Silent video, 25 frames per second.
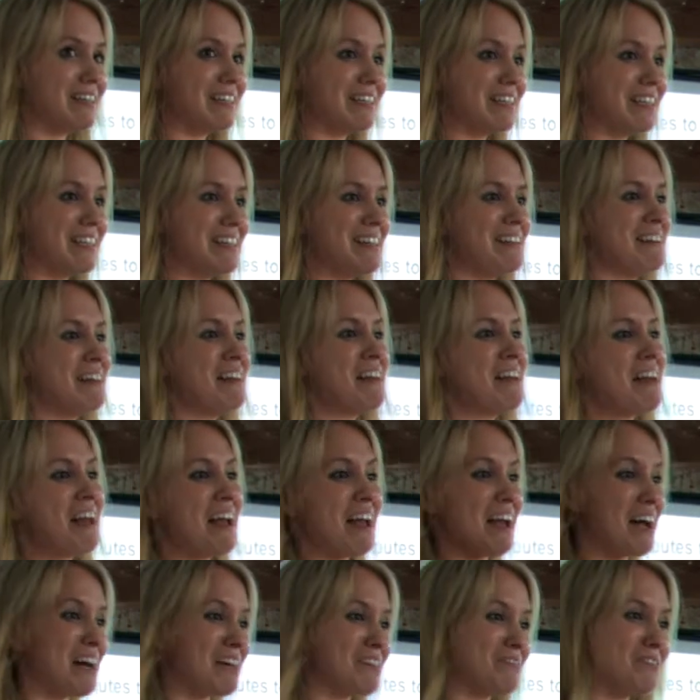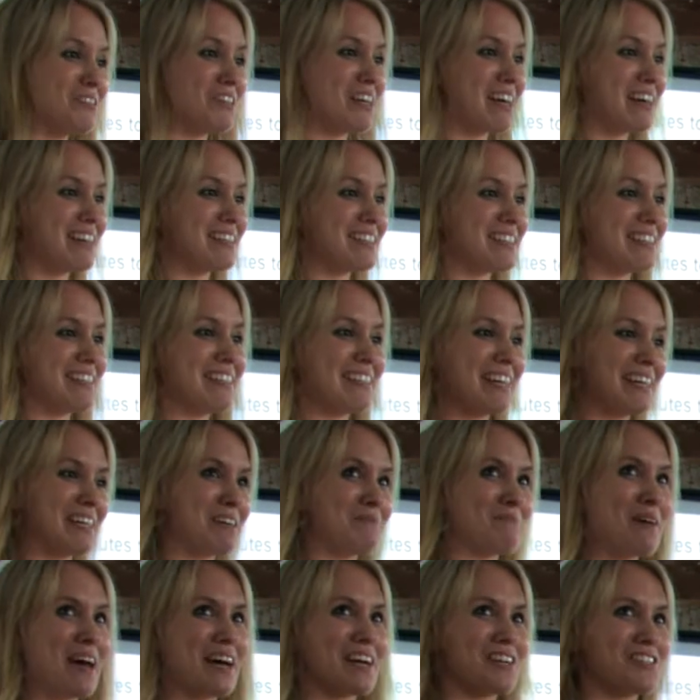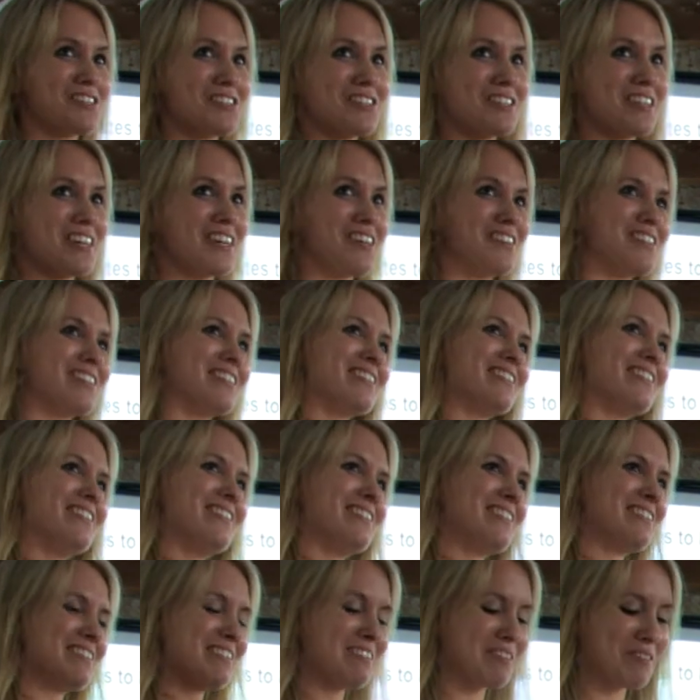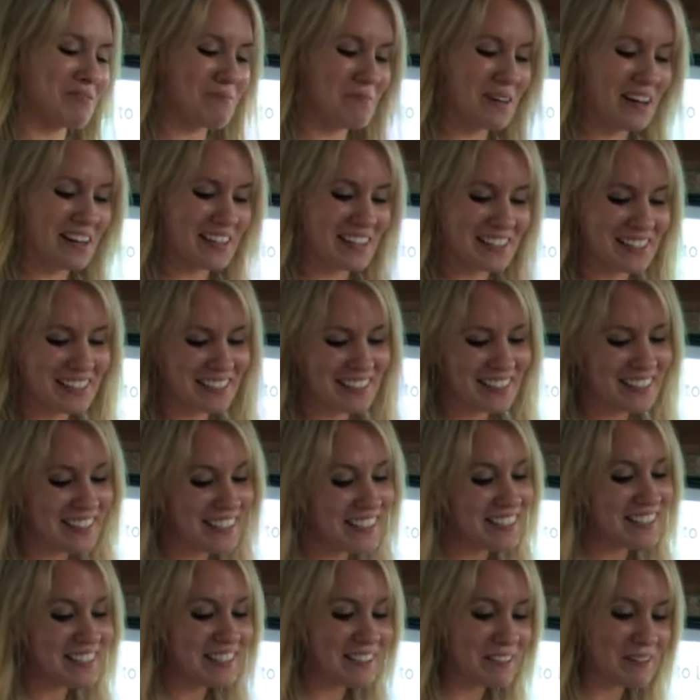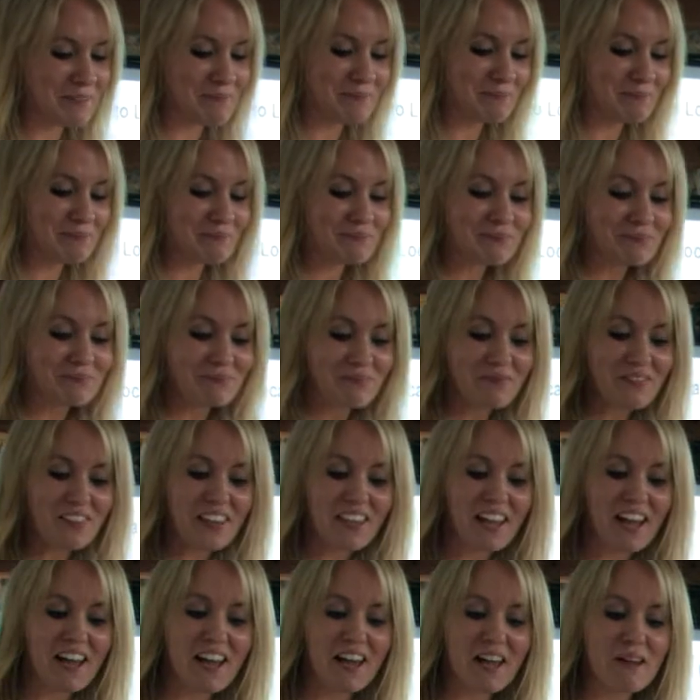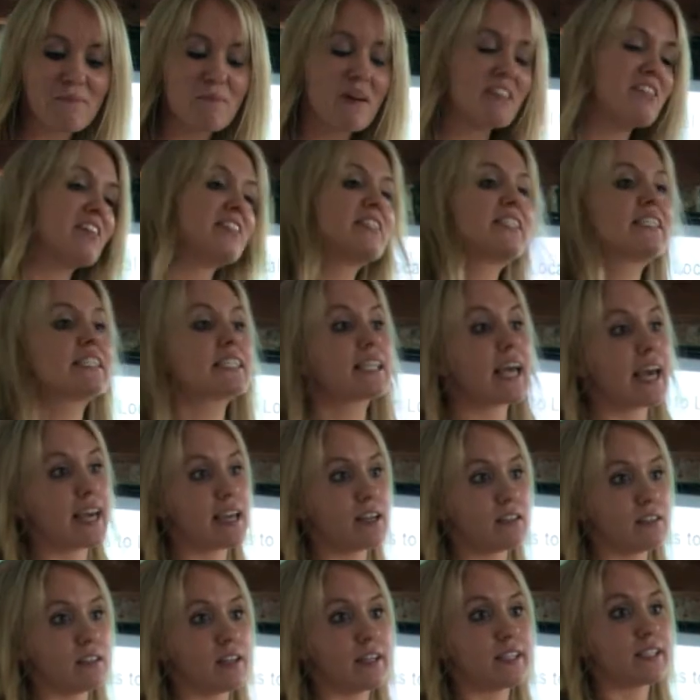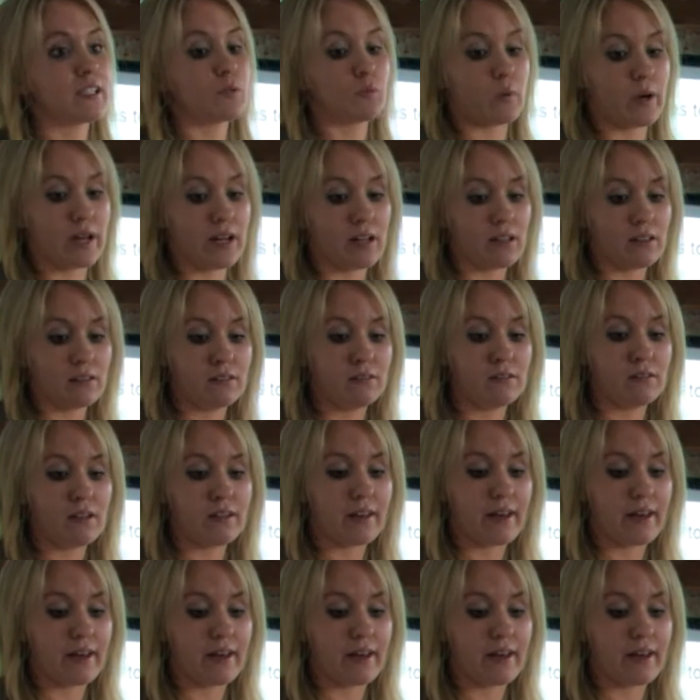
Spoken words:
honey out of Uganda and getting packaged there and then sold back. So, and then scale as well.